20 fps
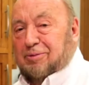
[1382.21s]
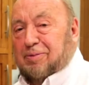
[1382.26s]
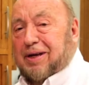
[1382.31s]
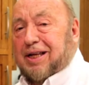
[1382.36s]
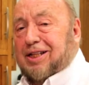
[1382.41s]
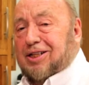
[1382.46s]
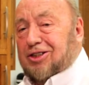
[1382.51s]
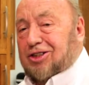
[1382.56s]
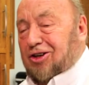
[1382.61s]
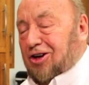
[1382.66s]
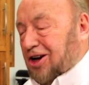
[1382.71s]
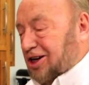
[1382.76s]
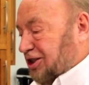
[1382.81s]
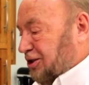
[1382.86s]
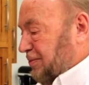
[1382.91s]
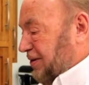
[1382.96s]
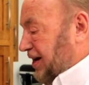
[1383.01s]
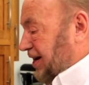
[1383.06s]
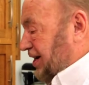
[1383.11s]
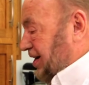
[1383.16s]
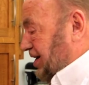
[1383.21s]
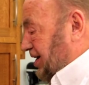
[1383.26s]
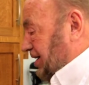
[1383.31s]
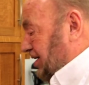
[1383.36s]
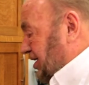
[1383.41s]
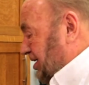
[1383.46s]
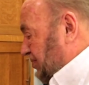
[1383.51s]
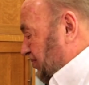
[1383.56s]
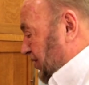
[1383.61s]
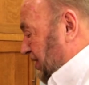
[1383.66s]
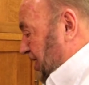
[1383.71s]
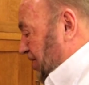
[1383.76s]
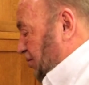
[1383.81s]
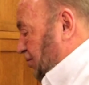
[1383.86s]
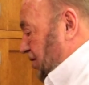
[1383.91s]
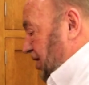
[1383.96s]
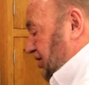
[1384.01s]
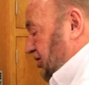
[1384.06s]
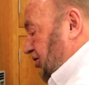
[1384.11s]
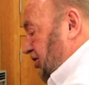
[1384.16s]
Speed the Sauce Man here.
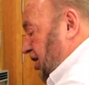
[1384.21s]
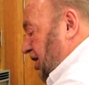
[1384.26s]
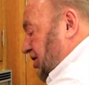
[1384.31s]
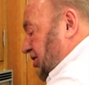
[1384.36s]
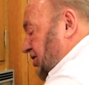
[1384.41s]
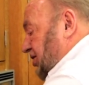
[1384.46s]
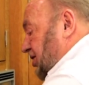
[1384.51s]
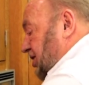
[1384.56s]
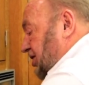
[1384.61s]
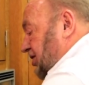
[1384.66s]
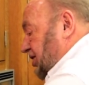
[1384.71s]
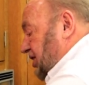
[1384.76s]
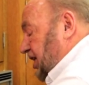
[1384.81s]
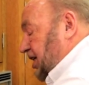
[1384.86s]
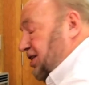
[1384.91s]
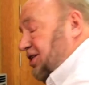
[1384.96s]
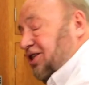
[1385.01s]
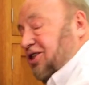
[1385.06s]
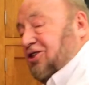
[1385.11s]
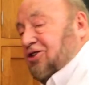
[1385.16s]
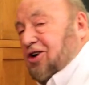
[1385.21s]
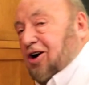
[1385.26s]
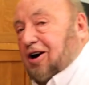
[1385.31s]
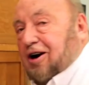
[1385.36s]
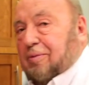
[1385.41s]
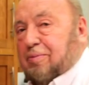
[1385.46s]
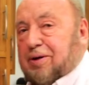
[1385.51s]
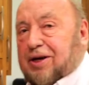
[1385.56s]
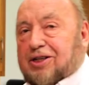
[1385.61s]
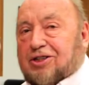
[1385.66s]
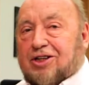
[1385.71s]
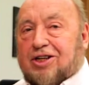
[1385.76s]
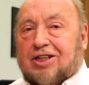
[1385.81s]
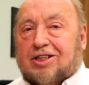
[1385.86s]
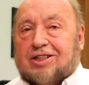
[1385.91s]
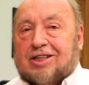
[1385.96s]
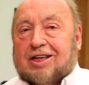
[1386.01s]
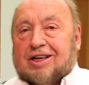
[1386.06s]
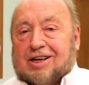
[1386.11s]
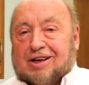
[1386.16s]
While sauces and seasonings are our
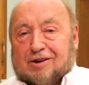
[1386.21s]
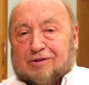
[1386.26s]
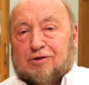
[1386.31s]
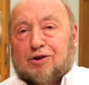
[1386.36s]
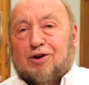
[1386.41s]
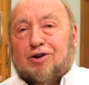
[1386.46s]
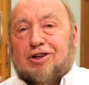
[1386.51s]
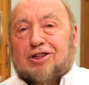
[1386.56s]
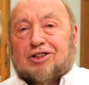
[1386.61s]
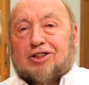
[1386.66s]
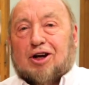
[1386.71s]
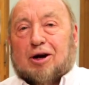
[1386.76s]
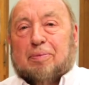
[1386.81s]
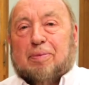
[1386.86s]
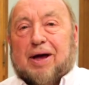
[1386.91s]
business, food is our